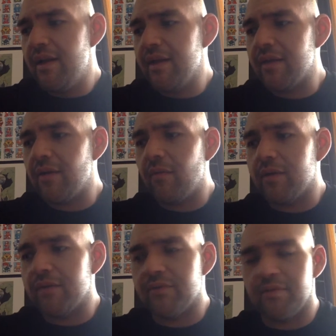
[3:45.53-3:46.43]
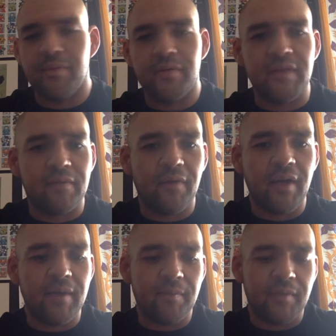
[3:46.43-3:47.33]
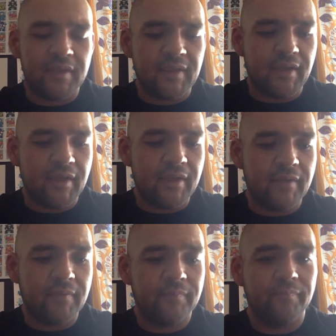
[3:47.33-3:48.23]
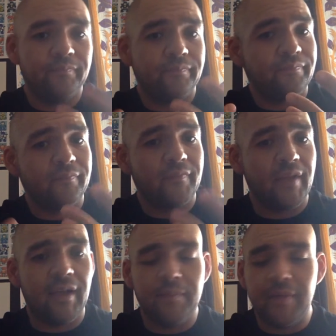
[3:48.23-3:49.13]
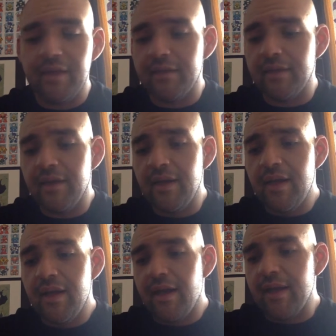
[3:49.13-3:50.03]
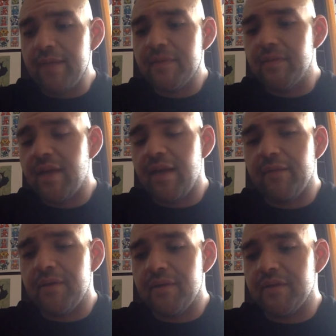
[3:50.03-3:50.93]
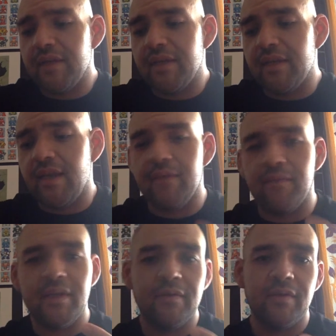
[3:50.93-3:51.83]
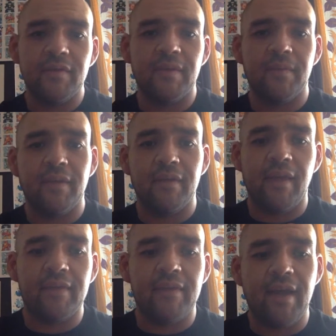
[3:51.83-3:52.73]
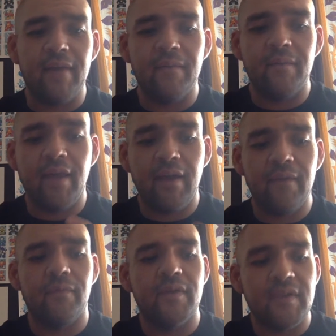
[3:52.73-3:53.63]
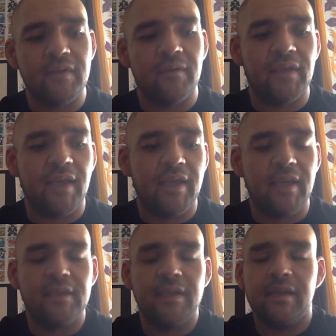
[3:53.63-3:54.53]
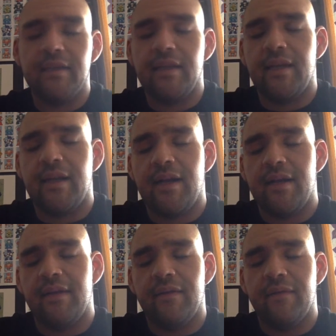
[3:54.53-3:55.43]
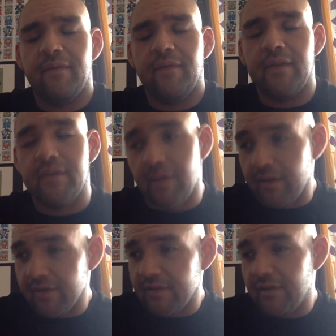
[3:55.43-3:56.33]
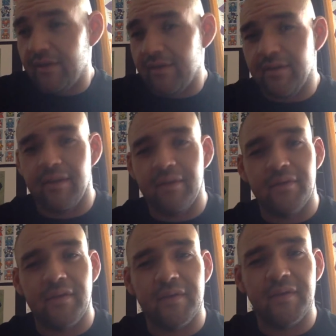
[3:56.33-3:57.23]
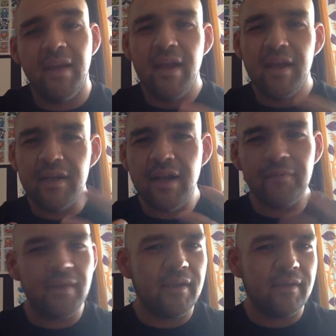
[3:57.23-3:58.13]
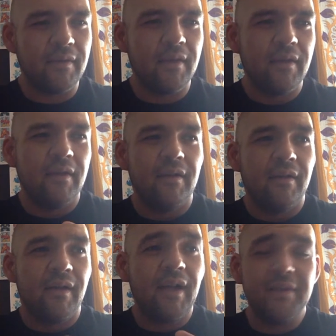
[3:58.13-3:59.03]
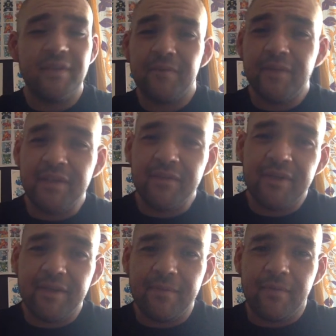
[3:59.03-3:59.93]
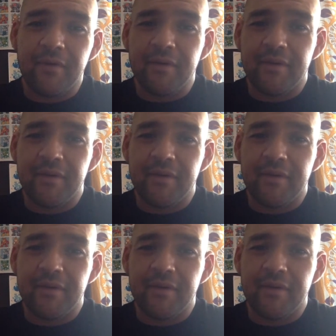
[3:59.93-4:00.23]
100% right. But, I mean, I am 2.5 years in, and when you do something like that every single day, it does get kind of exhausting and just, I just don't want to do it anymore.